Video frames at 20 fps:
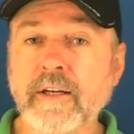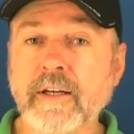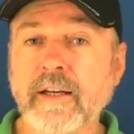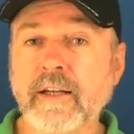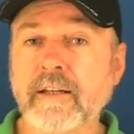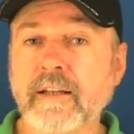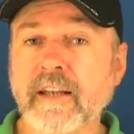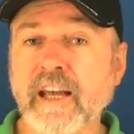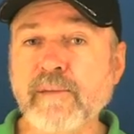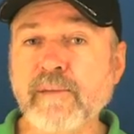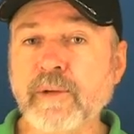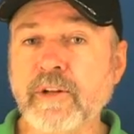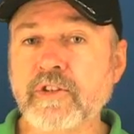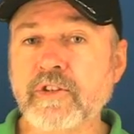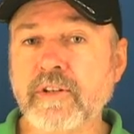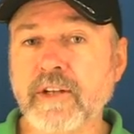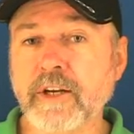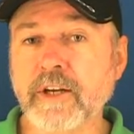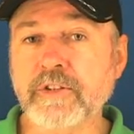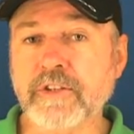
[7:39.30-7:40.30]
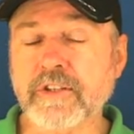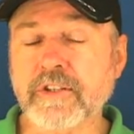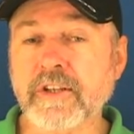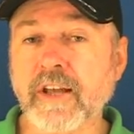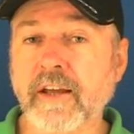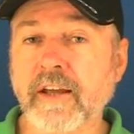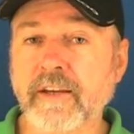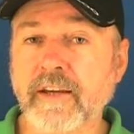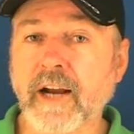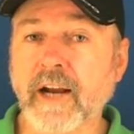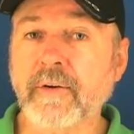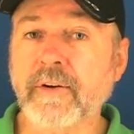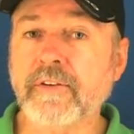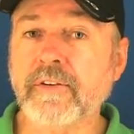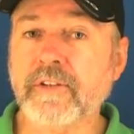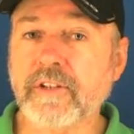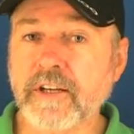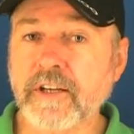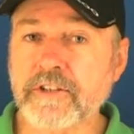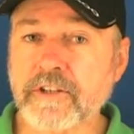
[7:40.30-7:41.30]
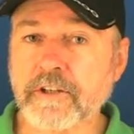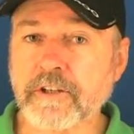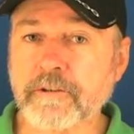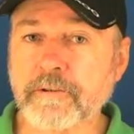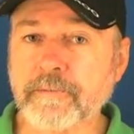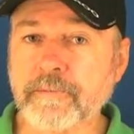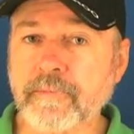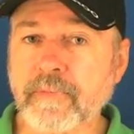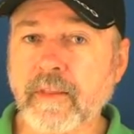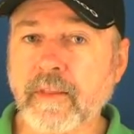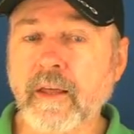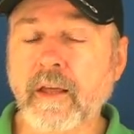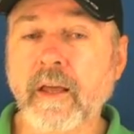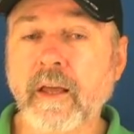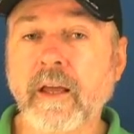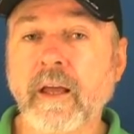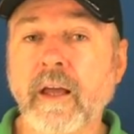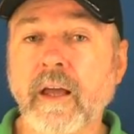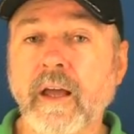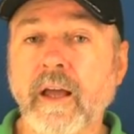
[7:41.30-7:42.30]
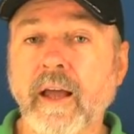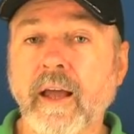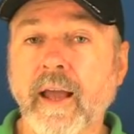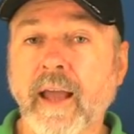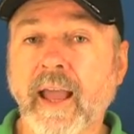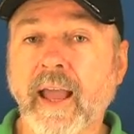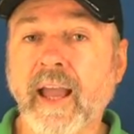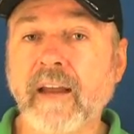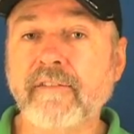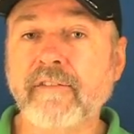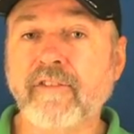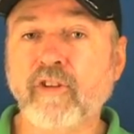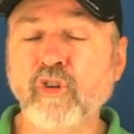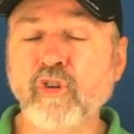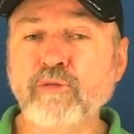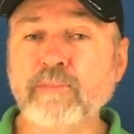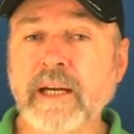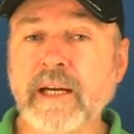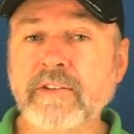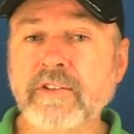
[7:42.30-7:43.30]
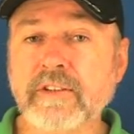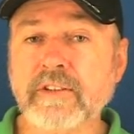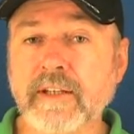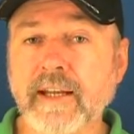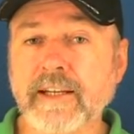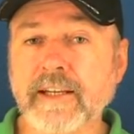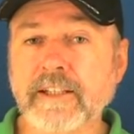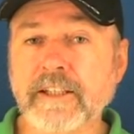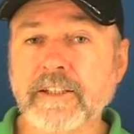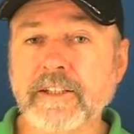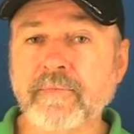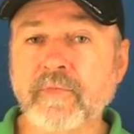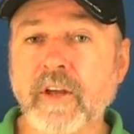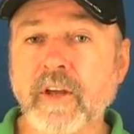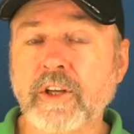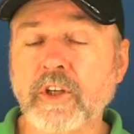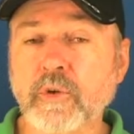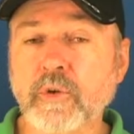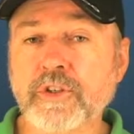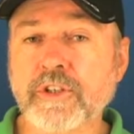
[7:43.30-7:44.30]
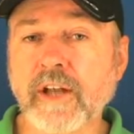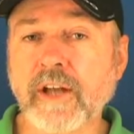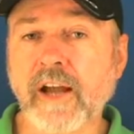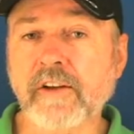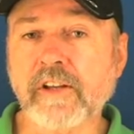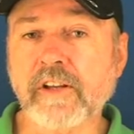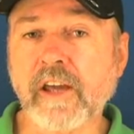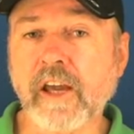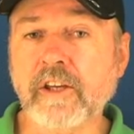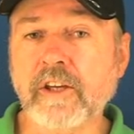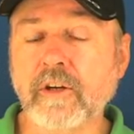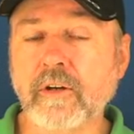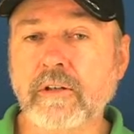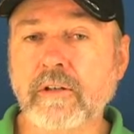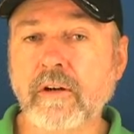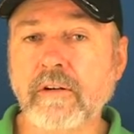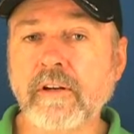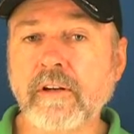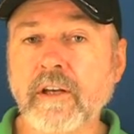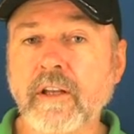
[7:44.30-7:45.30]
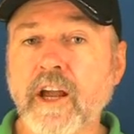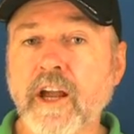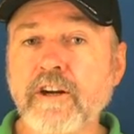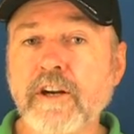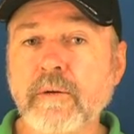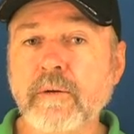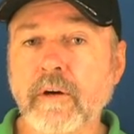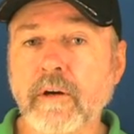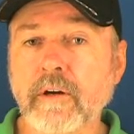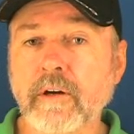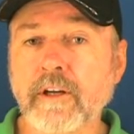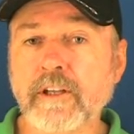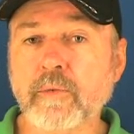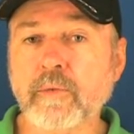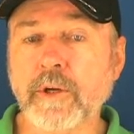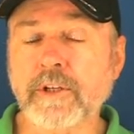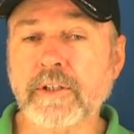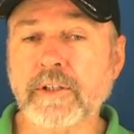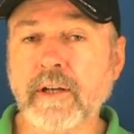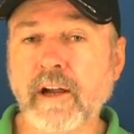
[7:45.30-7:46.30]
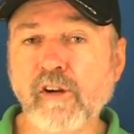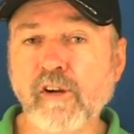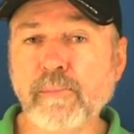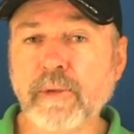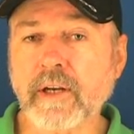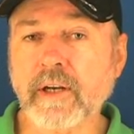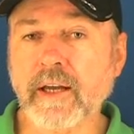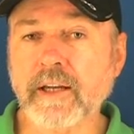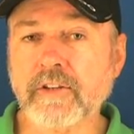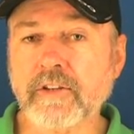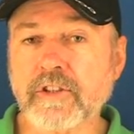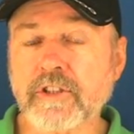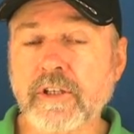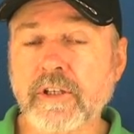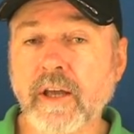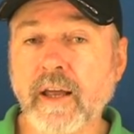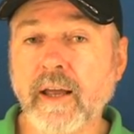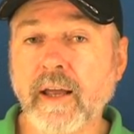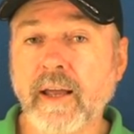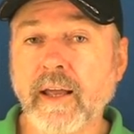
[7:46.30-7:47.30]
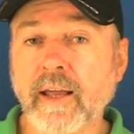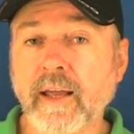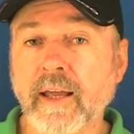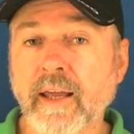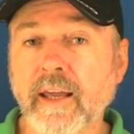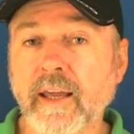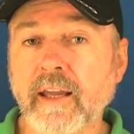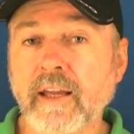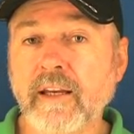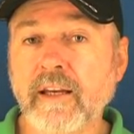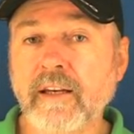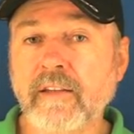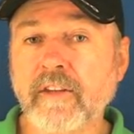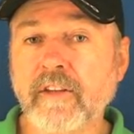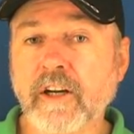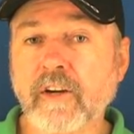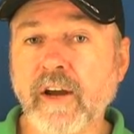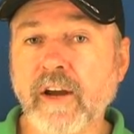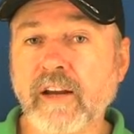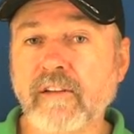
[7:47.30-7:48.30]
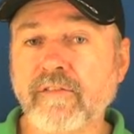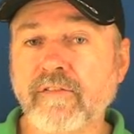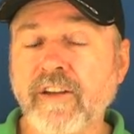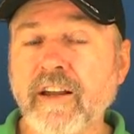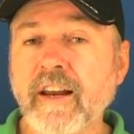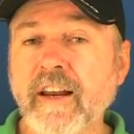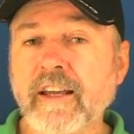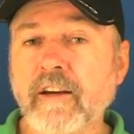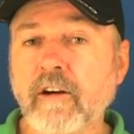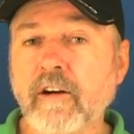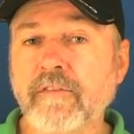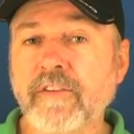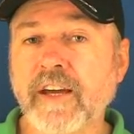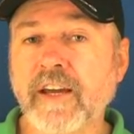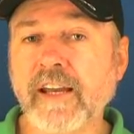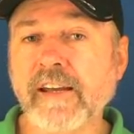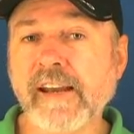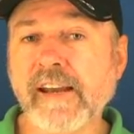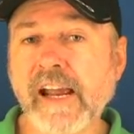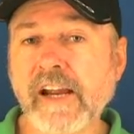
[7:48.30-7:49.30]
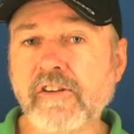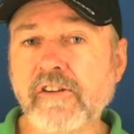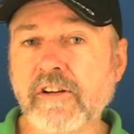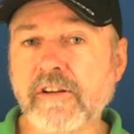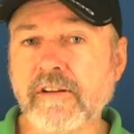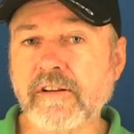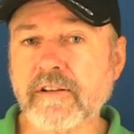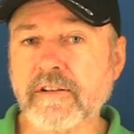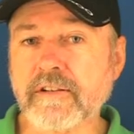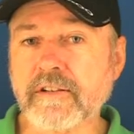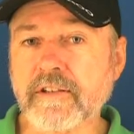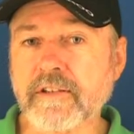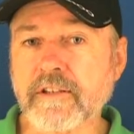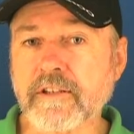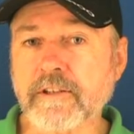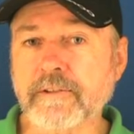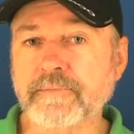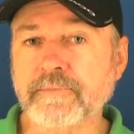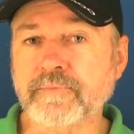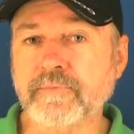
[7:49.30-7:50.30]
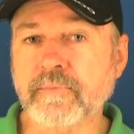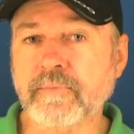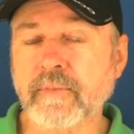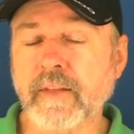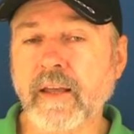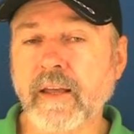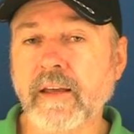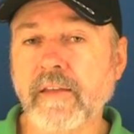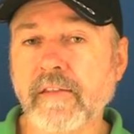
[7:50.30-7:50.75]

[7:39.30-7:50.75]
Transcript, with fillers: However, layman's gnosis guarantees it. And four months later, you'll start to get your Kundalini rise, which culminates in the great feeling of connectedness